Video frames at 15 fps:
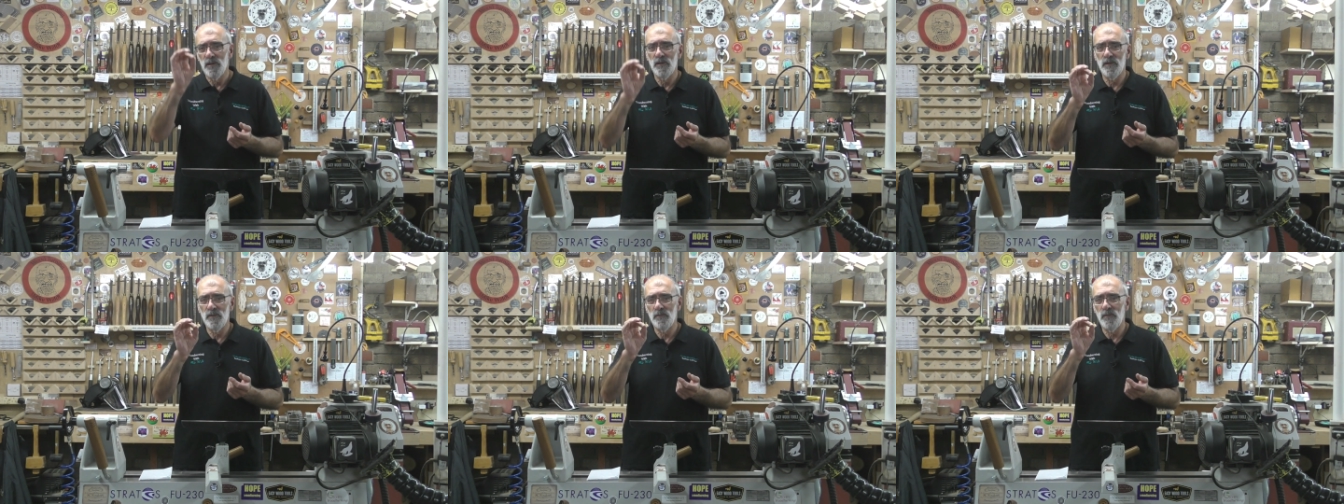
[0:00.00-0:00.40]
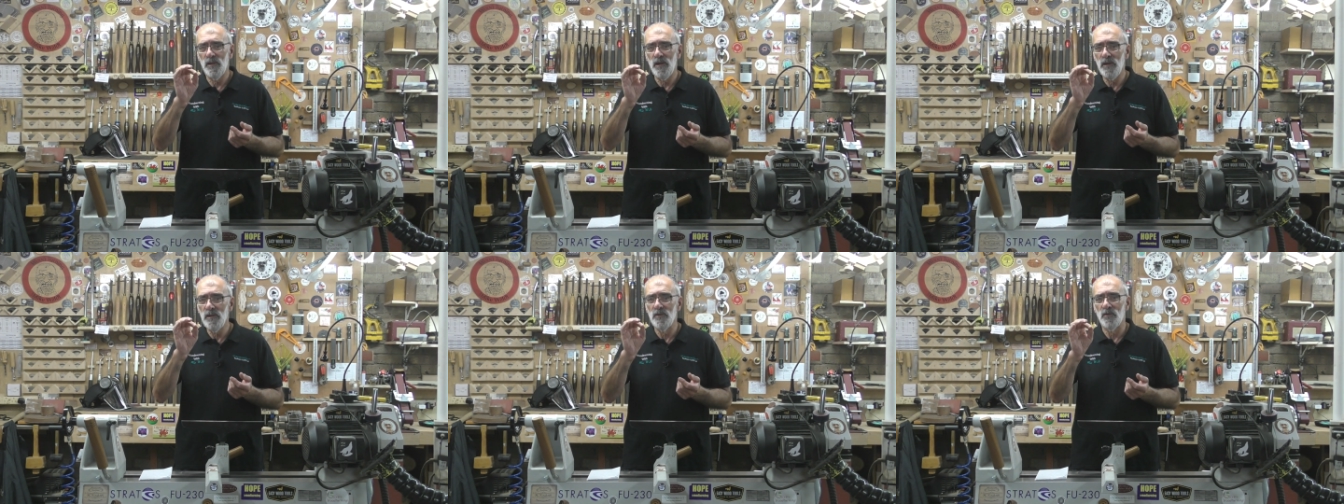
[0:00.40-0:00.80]
um,
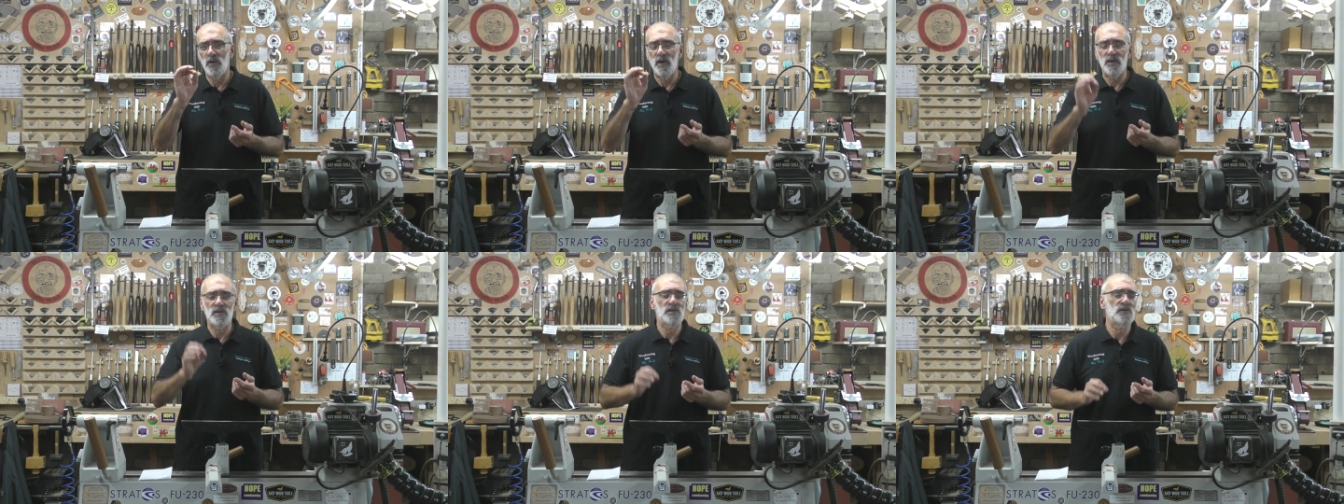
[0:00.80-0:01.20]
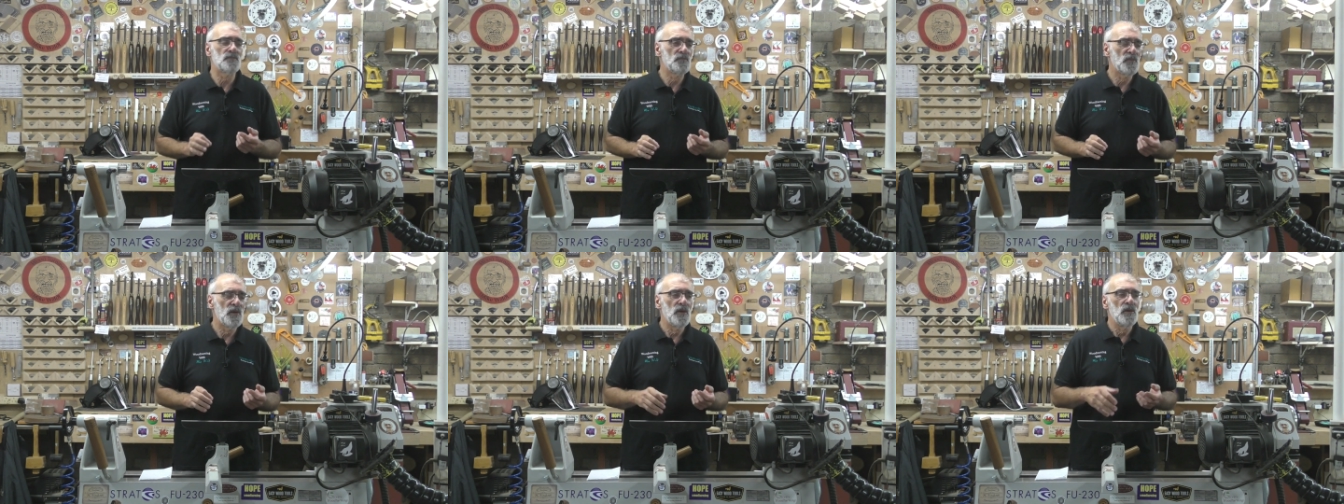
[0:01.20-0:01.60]
heat cracks.
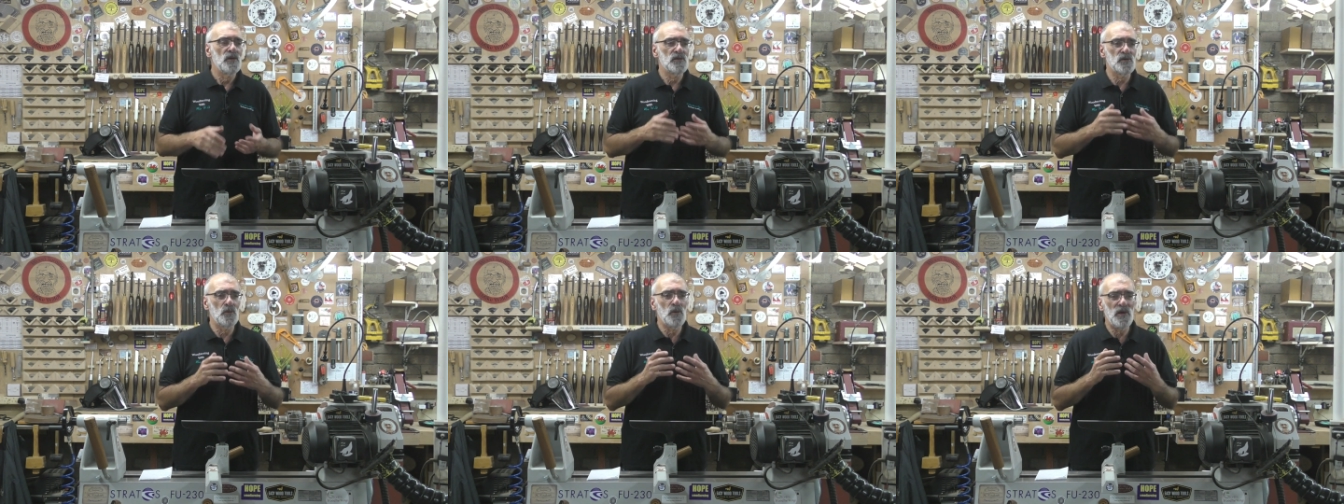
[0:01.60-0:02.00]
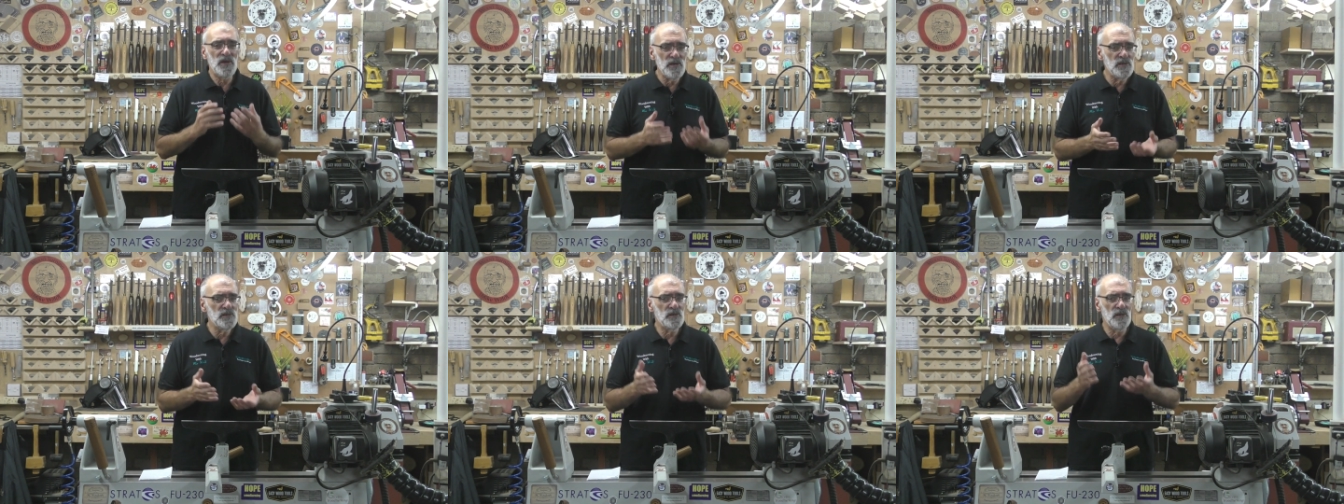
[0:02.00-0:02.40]
So
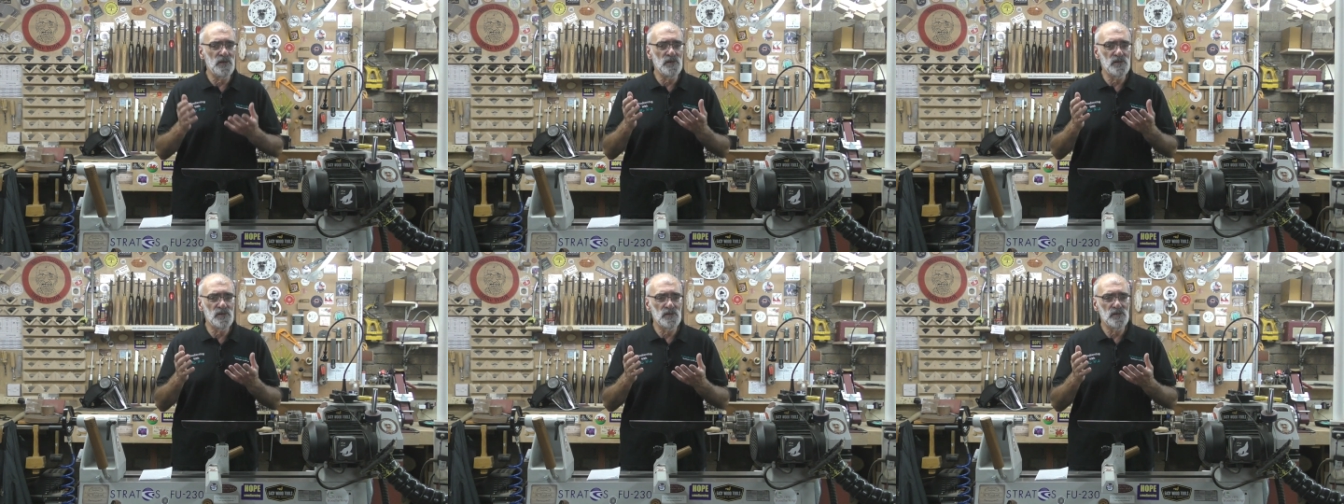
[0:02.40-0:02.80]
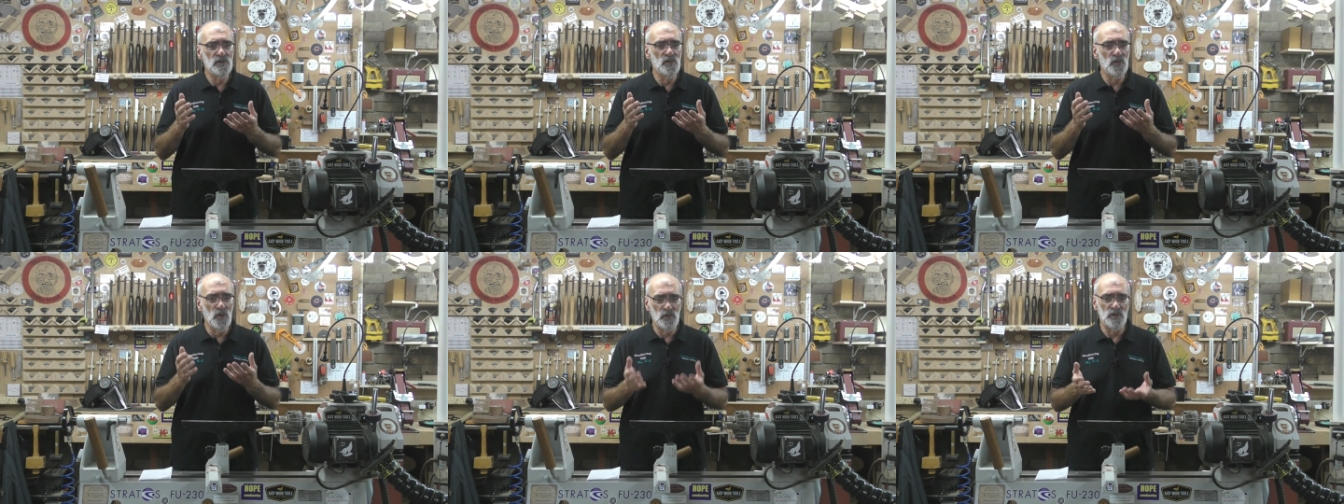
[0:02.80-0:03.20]
heat is
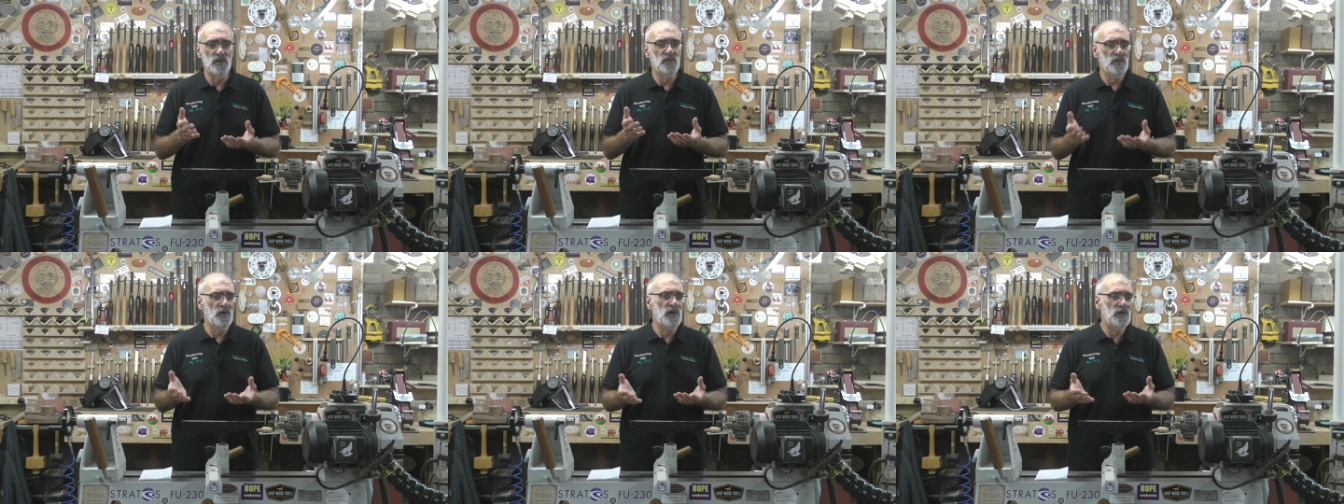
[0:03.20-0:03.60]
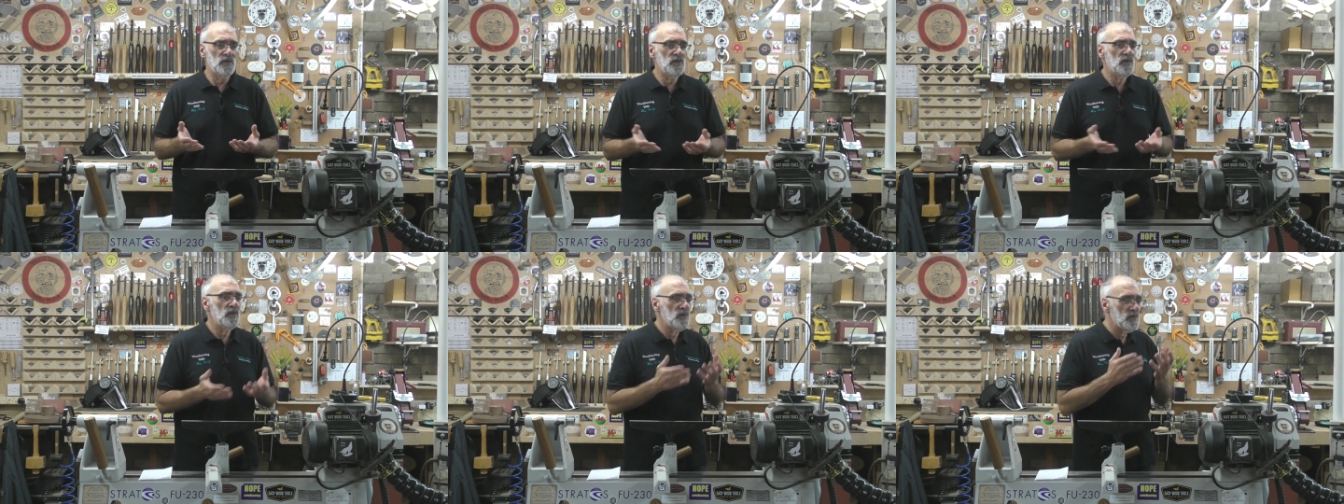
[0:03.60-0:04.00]
not your
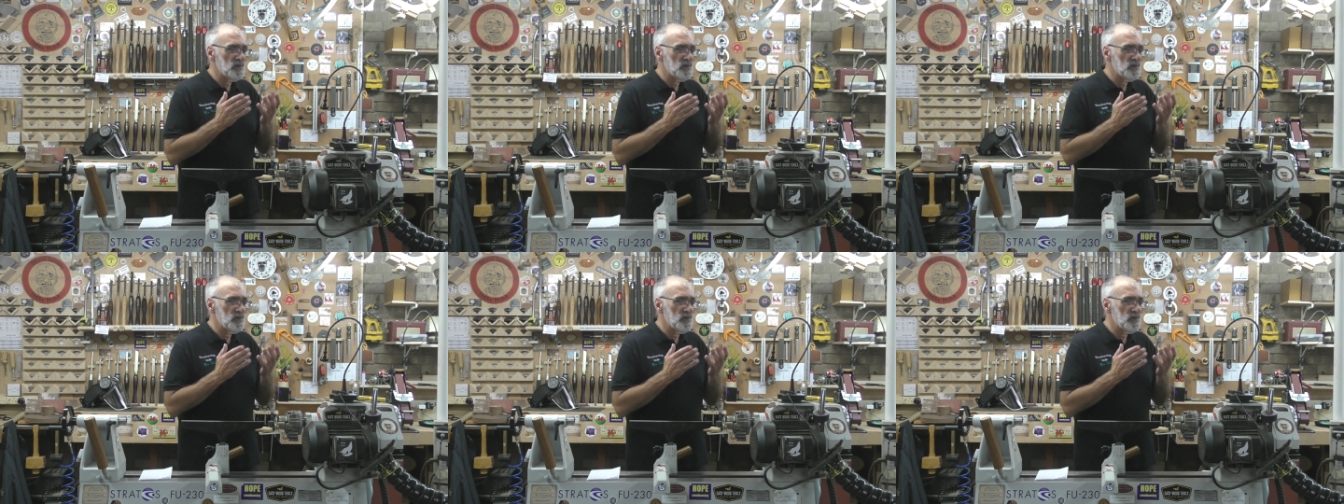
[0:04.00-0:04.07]
friend.